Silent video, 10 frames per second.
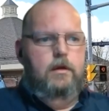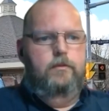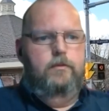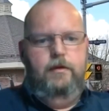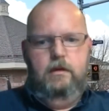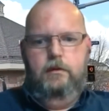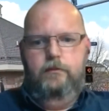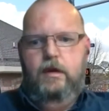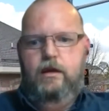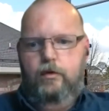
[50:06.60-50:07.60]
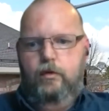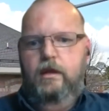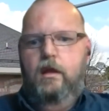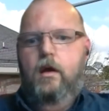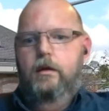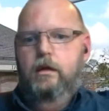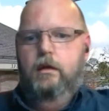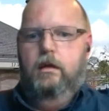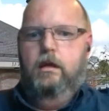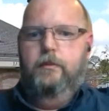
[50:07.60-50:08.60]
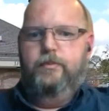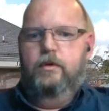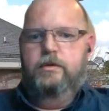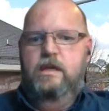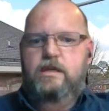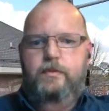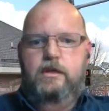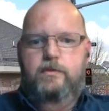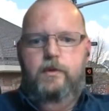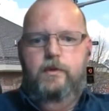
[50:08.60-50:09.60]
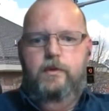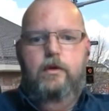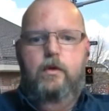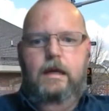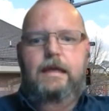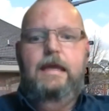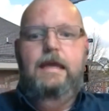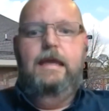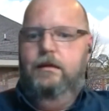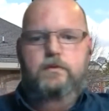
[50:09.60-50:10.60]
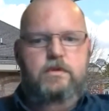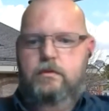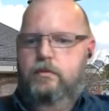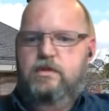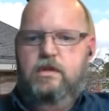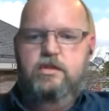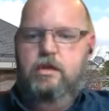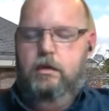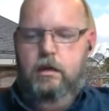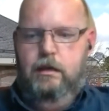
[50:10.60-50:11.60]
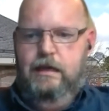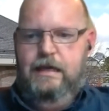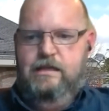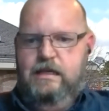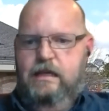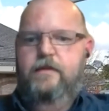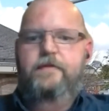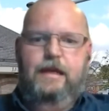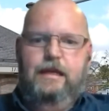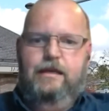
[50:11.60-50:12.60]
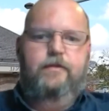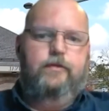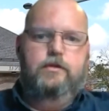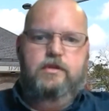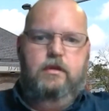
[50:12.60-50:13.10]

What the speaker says: right early on in the process because we knew, again, this was such a significant difference